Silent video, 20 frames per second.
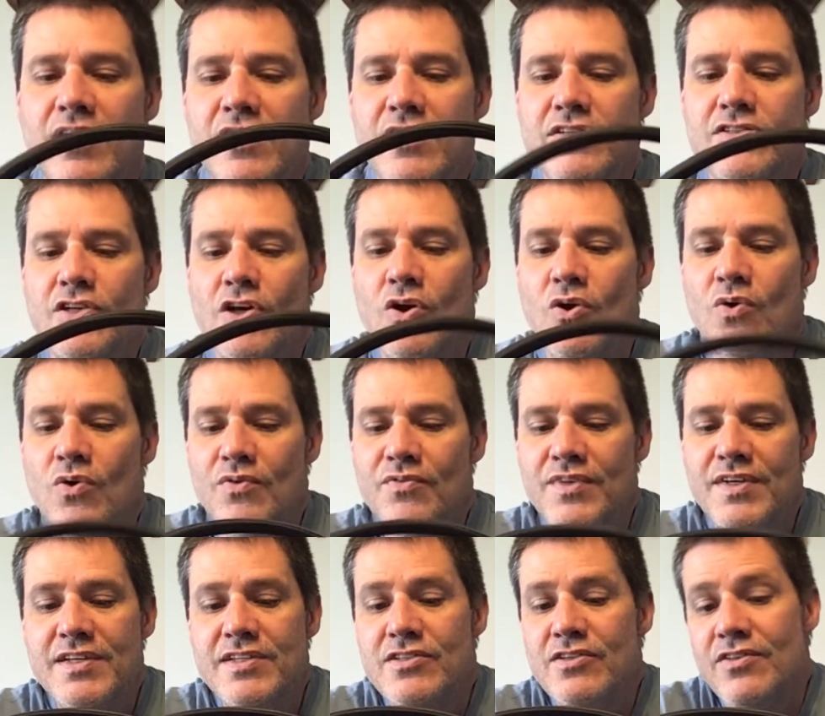So
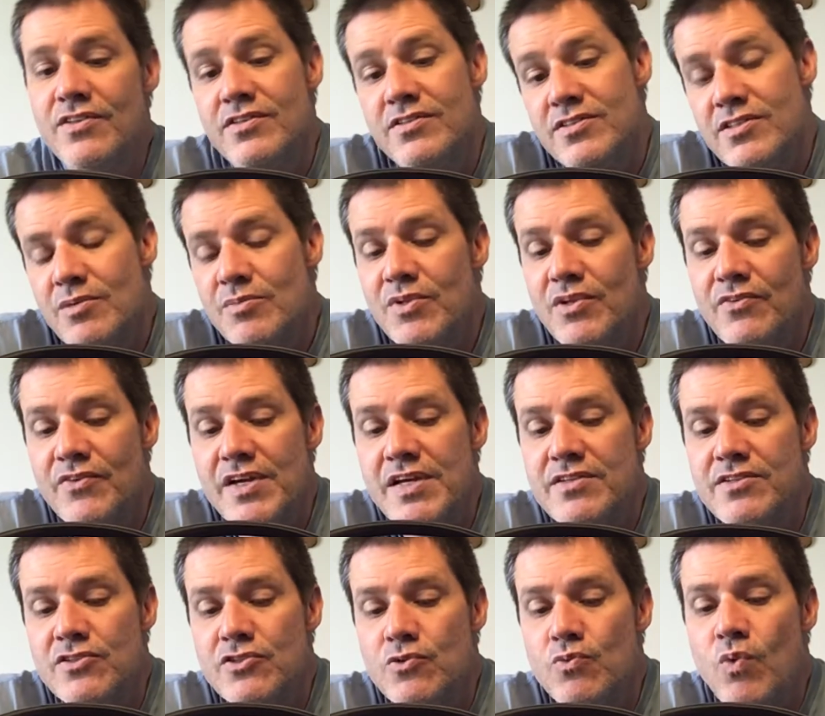these are some of the
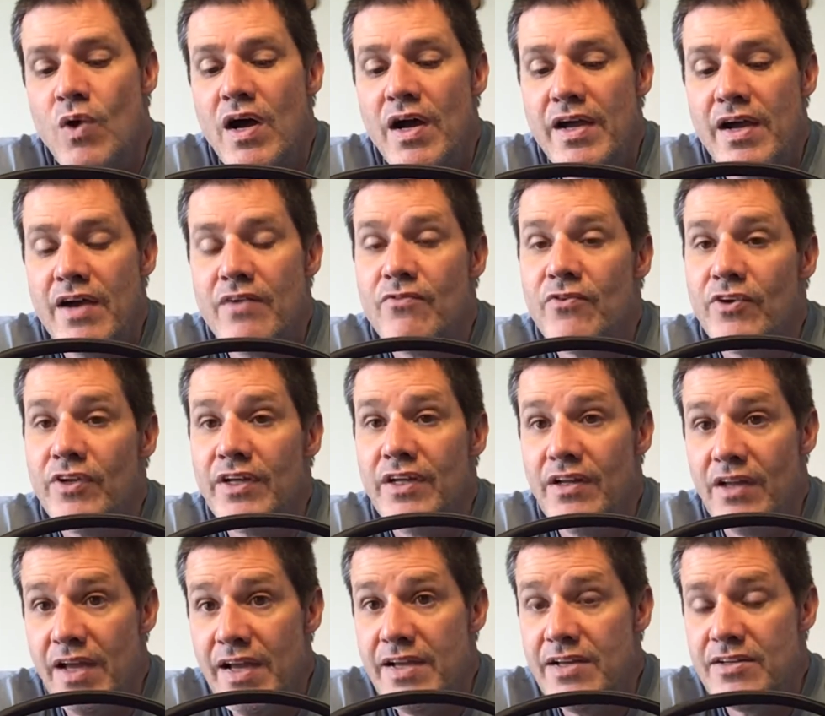reasons why I really
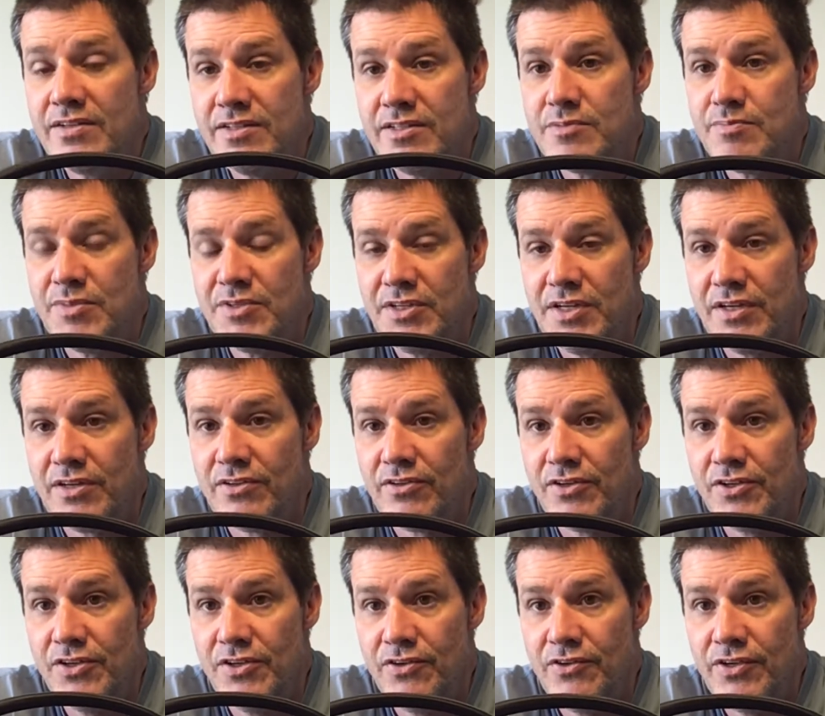liked this particular
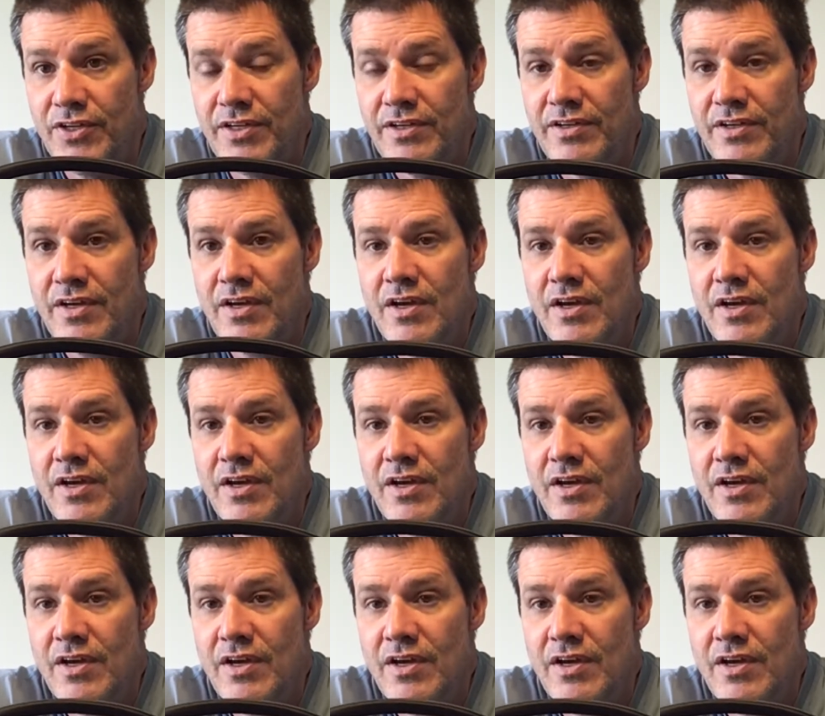unit,